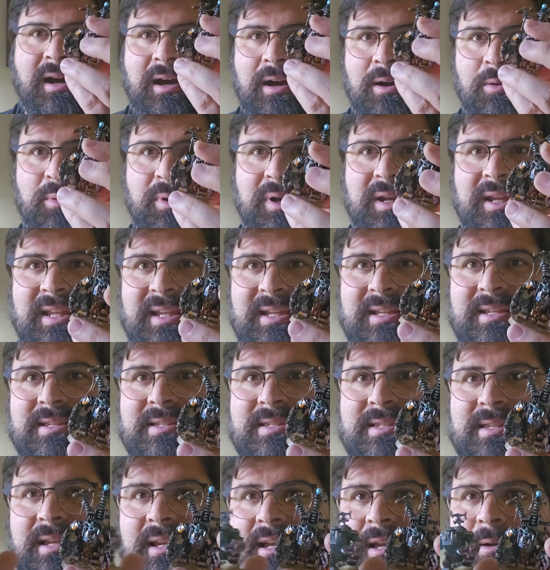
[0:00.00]
when
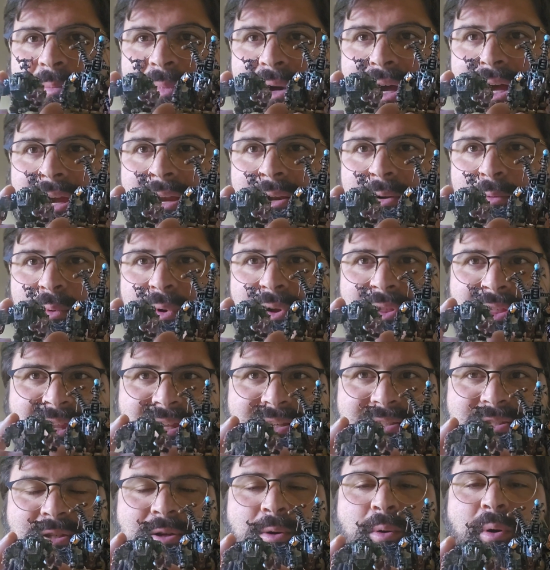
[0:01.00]
he's combined with
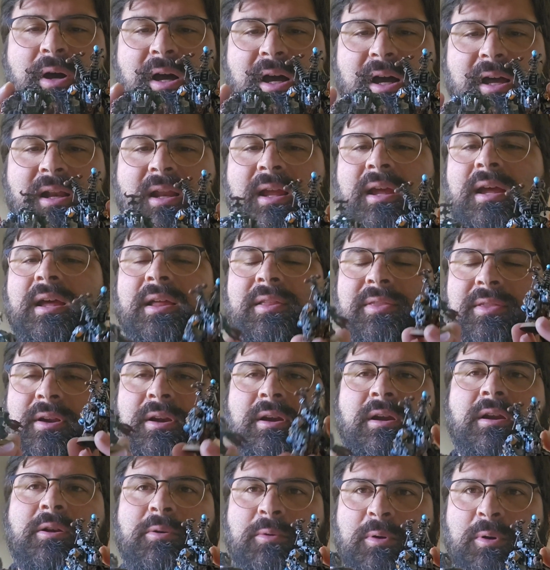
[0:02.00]
his squad,
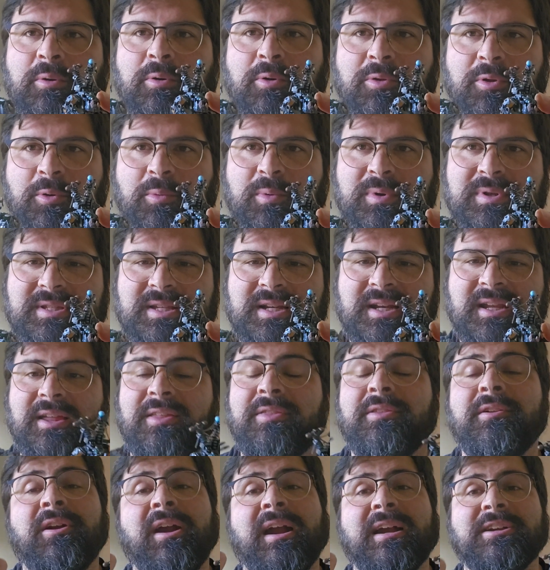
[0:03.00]
they're going to reroll their ones on
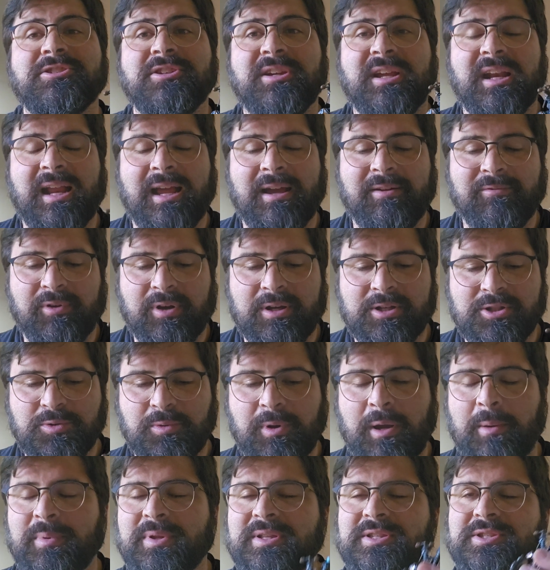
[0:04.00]
hit. They're actually going to have ranged
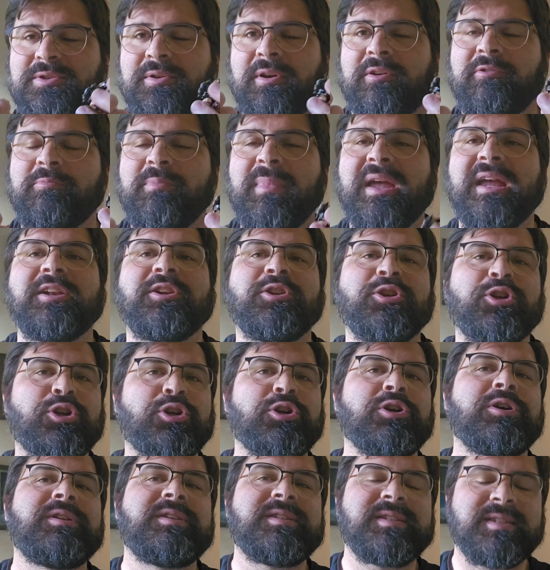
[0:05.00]
weapons. So I've made
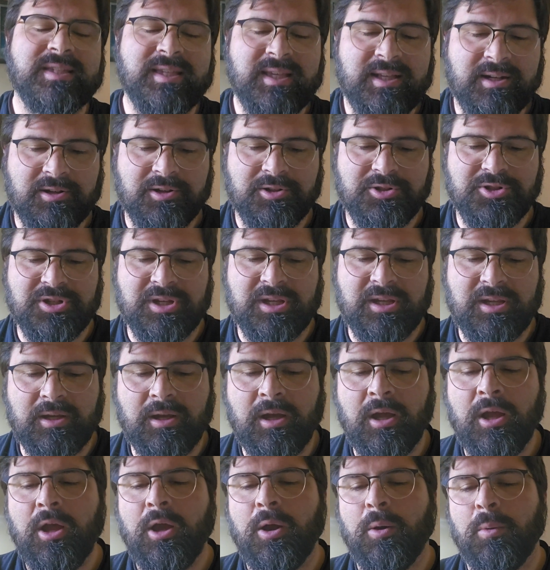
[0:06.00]
good synergy
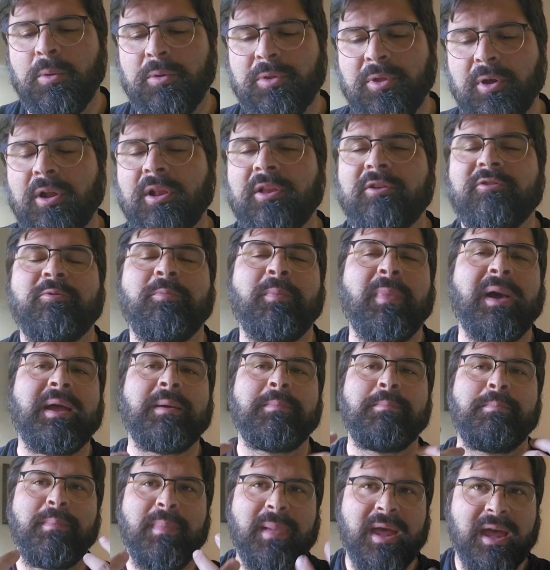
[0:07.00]
with all of my
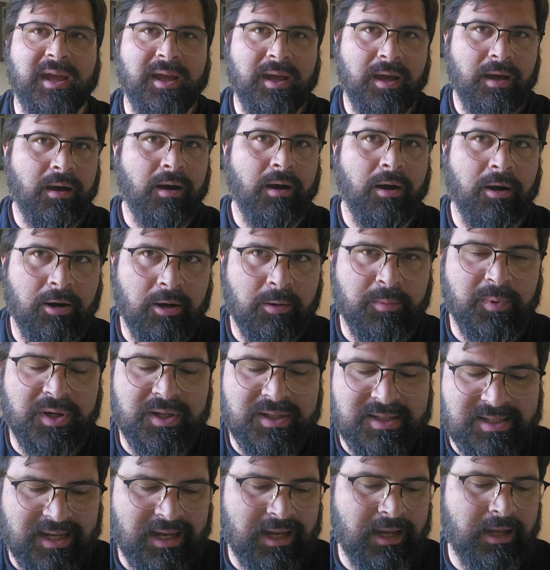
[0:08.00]
mega
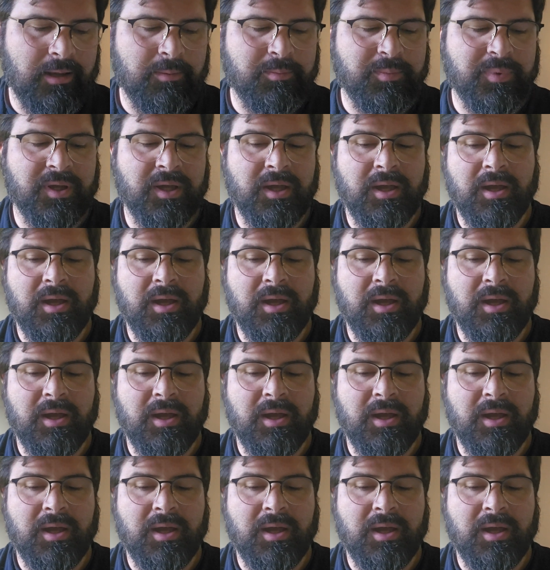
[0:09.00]
armor type